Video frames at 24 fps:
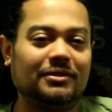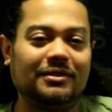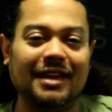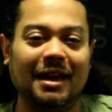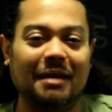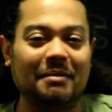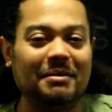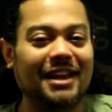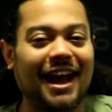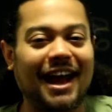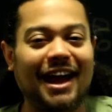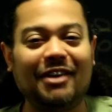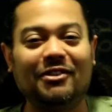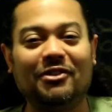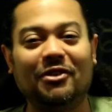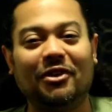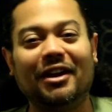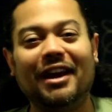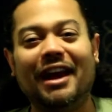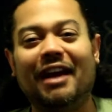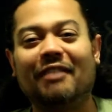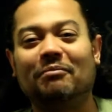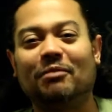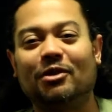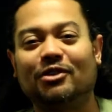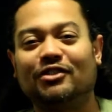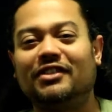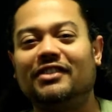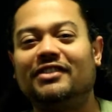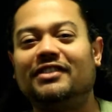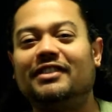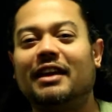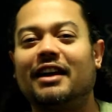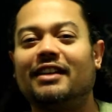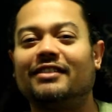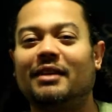don't really have much to
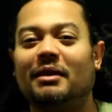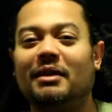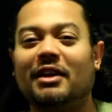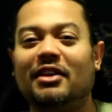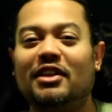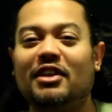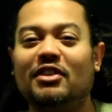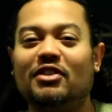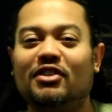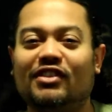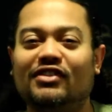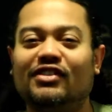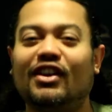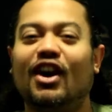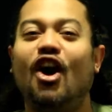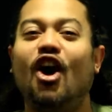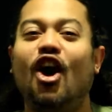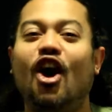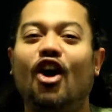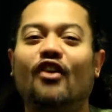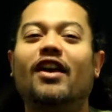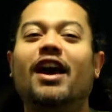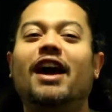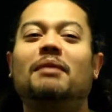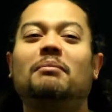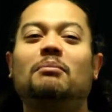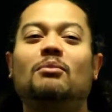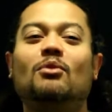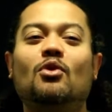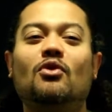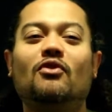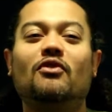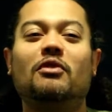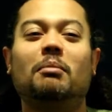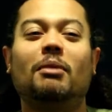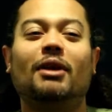say because it's an alright
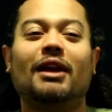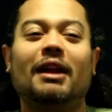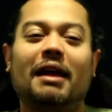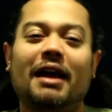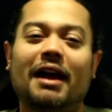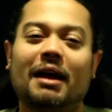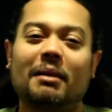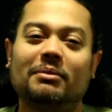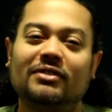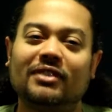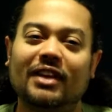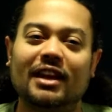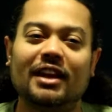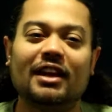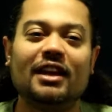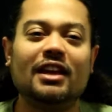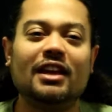movie, but like I'm saying,